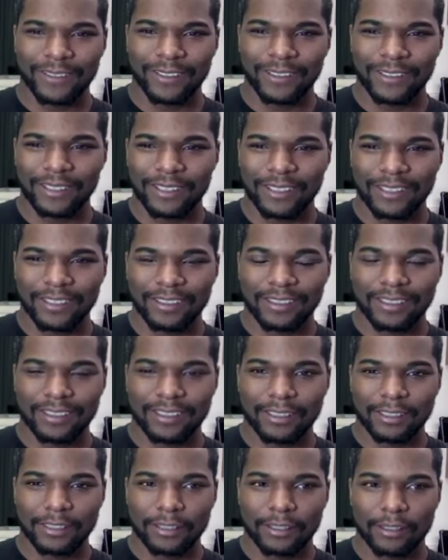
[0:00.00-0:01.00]
Now,
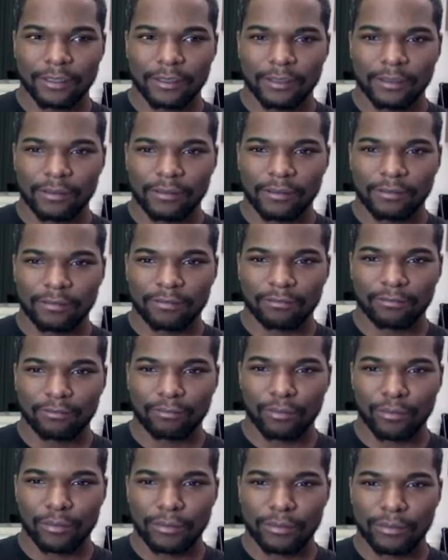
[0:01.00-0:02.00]
son, don't touch that
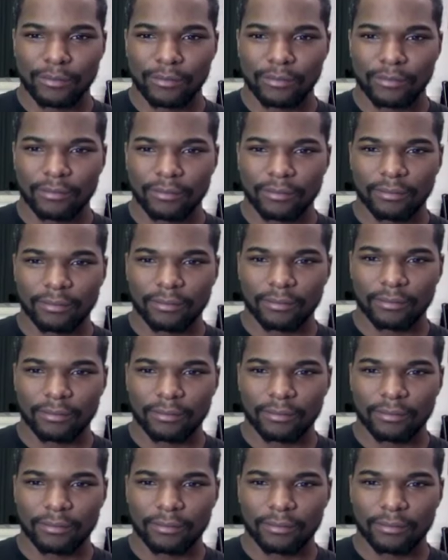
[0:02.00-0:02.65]
cactus.